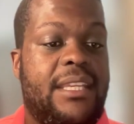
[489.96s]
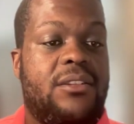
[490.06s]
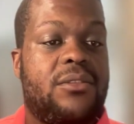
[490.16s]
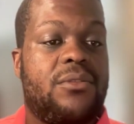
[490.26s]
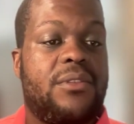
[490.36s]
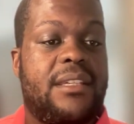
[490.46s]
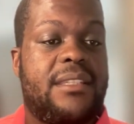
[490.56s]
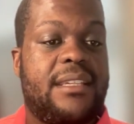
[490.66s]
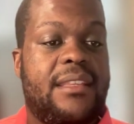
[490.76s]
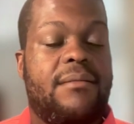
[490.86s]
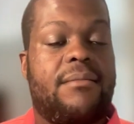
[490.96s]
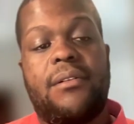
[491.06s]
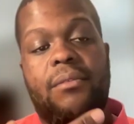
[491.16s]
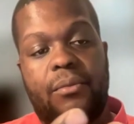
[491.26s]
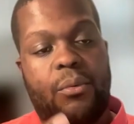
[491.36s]
they do is that
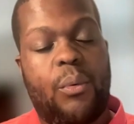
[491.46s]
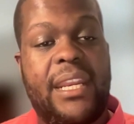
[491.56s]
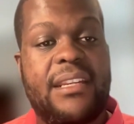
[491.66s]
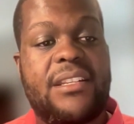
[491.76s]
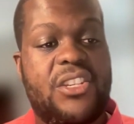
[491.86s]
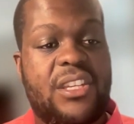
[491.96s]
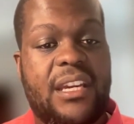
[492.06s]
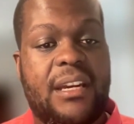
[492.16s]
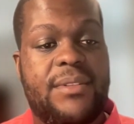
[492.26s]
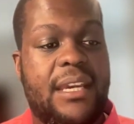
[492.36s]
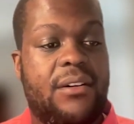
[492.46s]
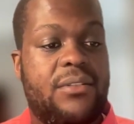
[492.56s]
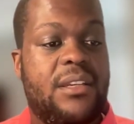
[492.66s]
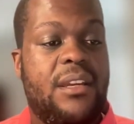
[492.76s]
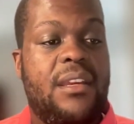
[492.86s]
when an edition comes
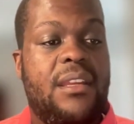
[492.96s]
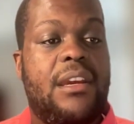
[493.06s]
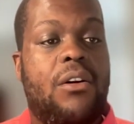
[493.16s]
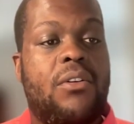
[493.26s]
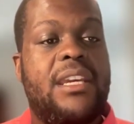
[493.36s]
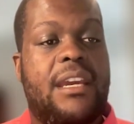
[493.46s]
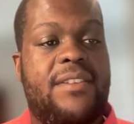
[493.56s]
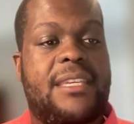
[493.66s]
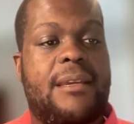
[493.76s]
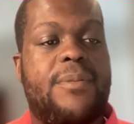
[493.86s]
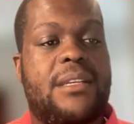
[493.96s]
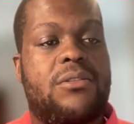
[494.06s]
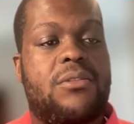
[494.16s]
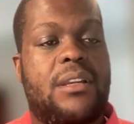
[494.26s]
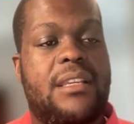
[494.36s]
out, they only have a subset.
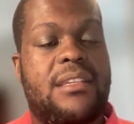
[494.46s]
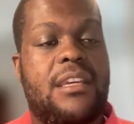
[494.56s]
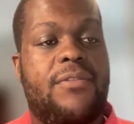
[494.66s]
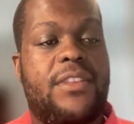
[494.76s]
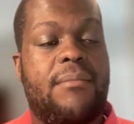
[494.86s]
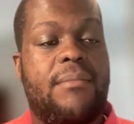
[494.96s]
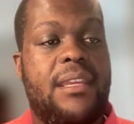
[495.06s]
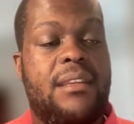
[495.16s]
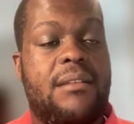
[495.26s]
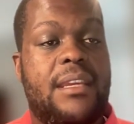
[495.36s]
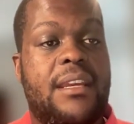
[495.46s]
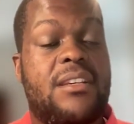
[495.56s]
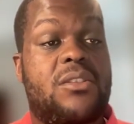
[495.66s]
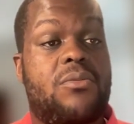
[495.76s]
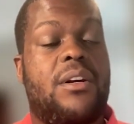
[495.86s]
So let's say if the main
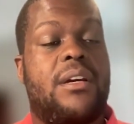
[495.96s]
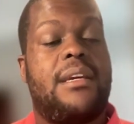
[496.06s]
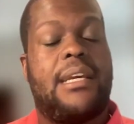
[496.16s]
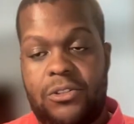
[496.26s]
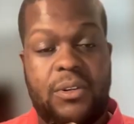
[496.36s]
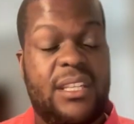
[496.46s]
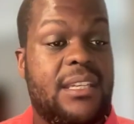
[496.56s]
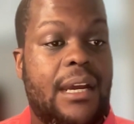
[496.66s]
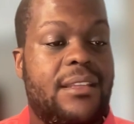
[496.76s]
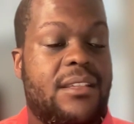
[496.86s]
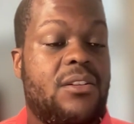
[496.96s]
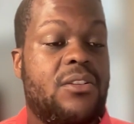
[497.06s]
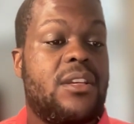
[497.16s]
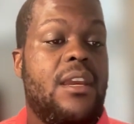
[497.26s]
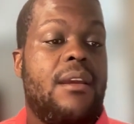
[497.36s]
English one has 20
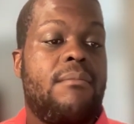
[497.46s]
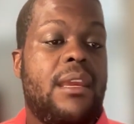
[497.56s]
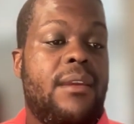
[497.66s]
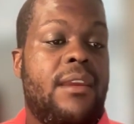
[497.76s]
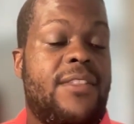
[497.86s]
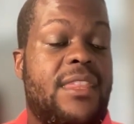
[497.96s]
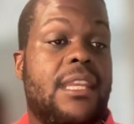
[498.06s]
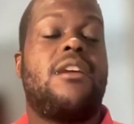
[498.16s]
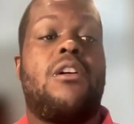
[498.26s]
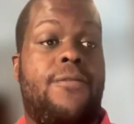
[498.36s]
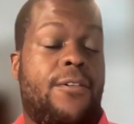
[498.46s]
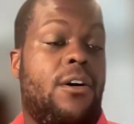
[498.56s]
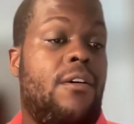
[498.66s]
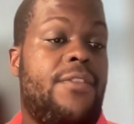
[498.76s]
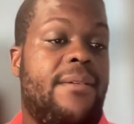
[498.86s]
articles, maybe 3 or
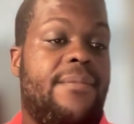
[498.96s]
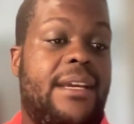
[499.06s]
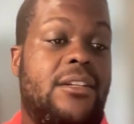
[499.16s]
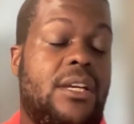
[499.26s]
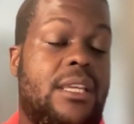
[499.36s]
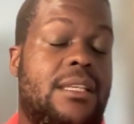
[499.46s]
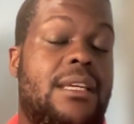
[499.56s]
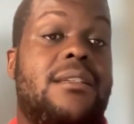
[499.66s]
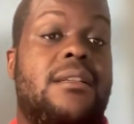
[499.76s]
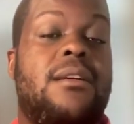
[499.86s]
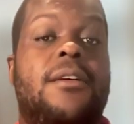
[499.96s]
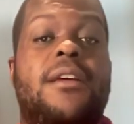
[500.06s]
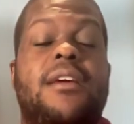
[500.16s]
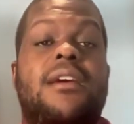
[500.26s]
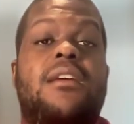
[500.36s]
4 of them are translated
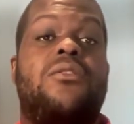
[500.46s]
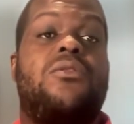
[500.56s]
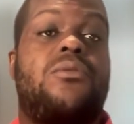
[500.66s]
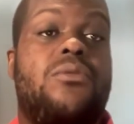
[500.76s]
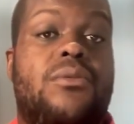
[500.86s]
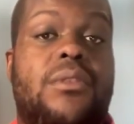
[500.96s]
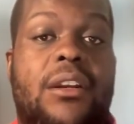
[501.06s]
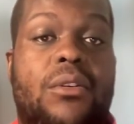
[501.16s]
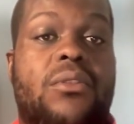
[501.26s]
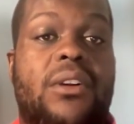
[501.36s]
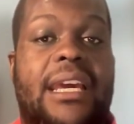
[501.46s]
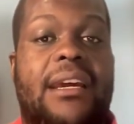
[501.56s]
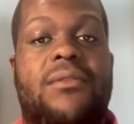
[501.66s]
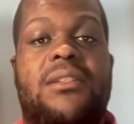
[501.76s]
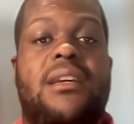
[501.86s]
into a local
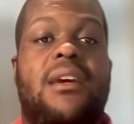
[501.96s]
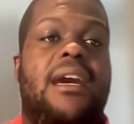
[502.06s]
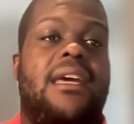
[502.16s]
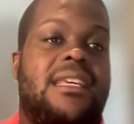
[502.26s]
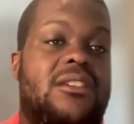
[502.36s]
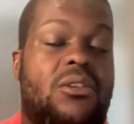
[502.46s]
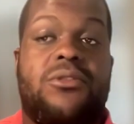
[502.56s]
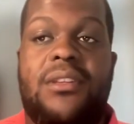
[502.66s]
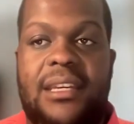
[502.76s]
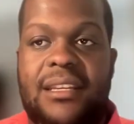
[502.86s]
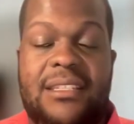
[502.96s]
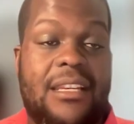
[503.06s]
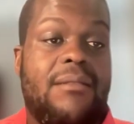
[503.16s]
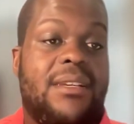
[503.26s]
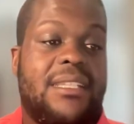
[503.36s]
language. And this also then is a
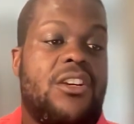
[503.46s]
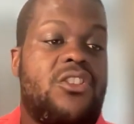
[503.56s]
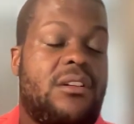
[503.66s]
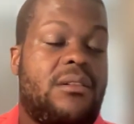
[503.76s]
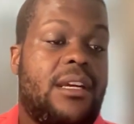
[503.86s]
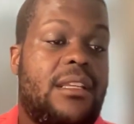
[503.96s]
limitation,